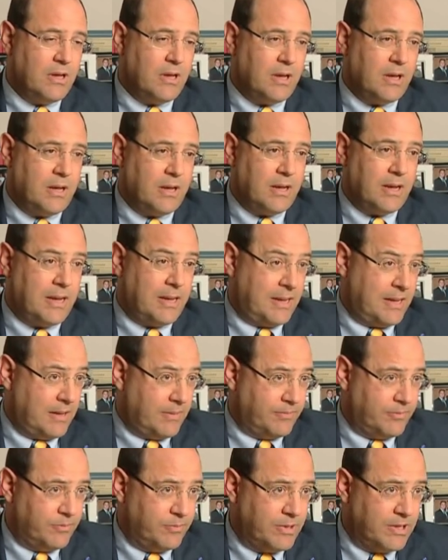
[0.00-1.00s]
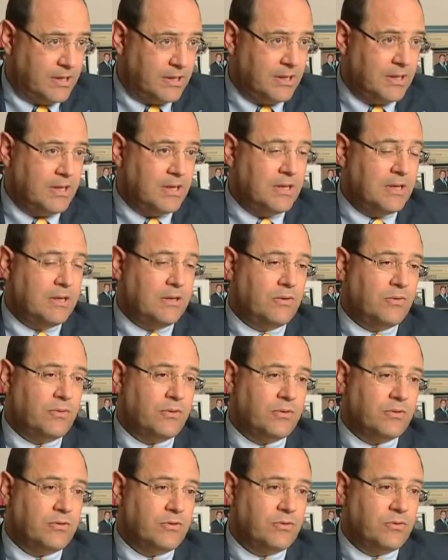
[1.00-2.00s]
and helped me in
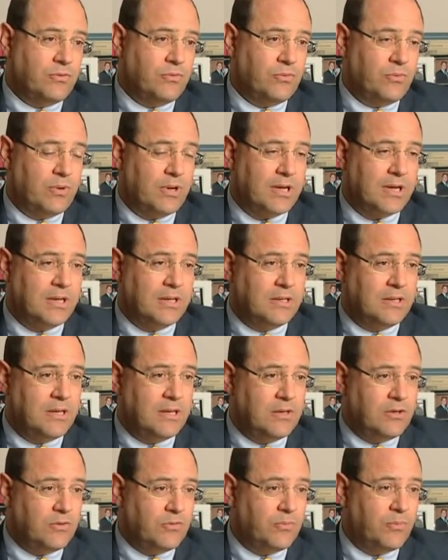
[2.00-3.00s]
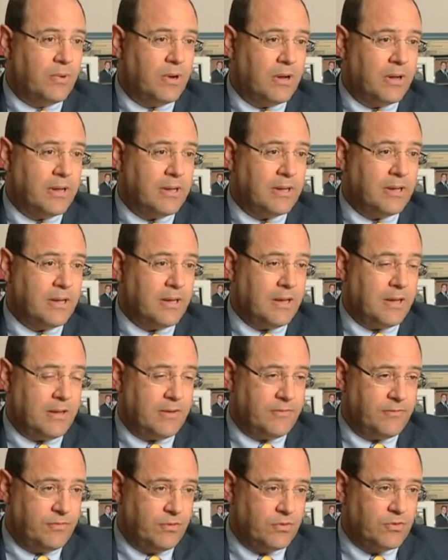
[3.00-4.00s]
order to continue my
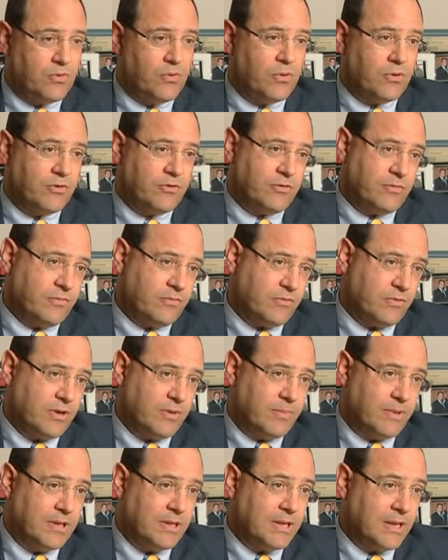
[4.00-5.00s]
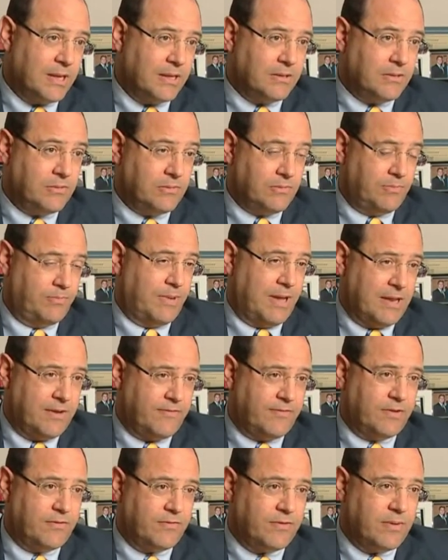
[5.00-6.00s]
full course of treatment and to
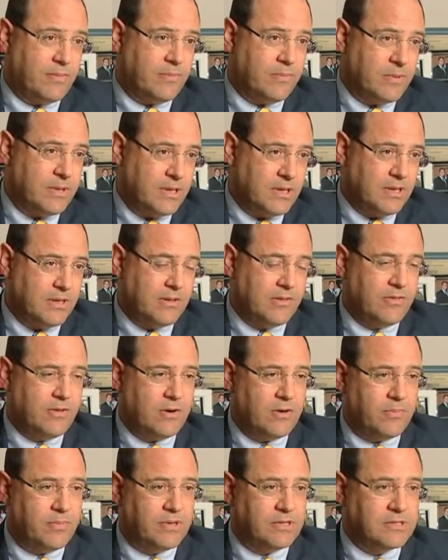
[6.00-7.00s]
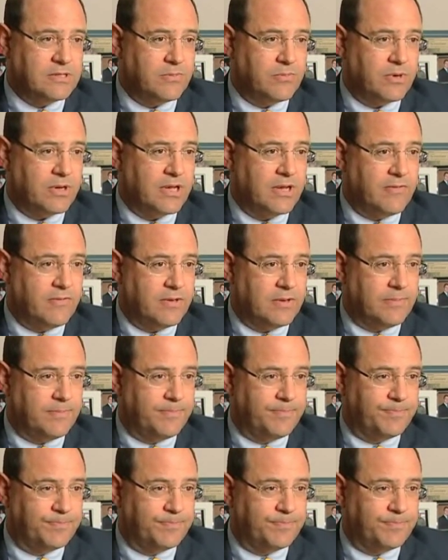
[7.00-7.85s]
benefit from the therapies that were given.